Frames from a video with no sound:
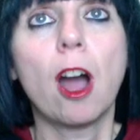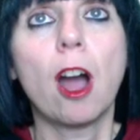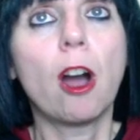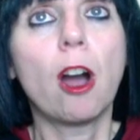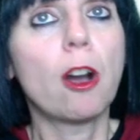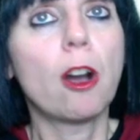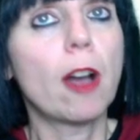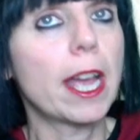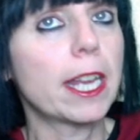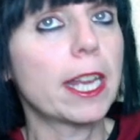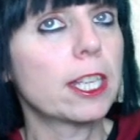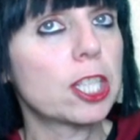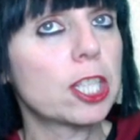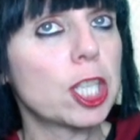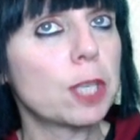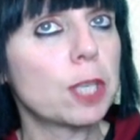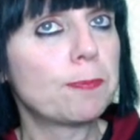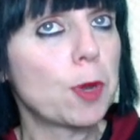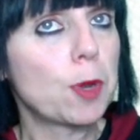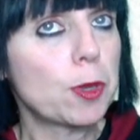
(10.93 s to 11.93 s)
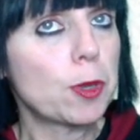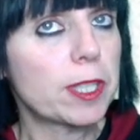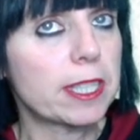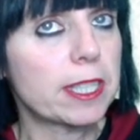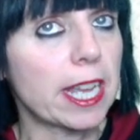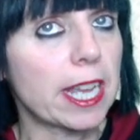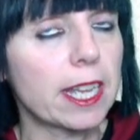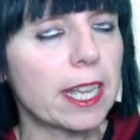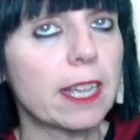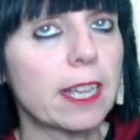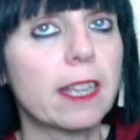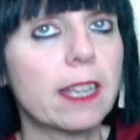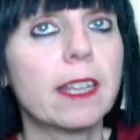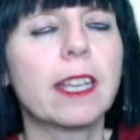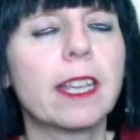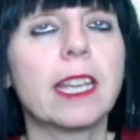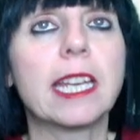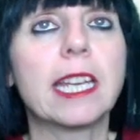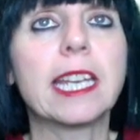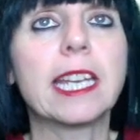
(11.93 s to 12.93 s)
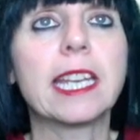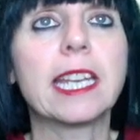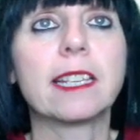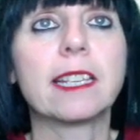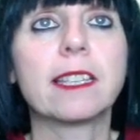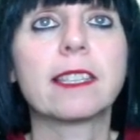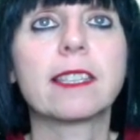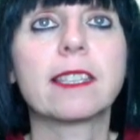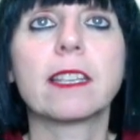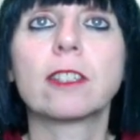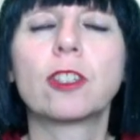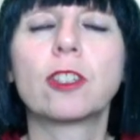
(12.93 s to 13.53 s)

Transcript: our energy booster is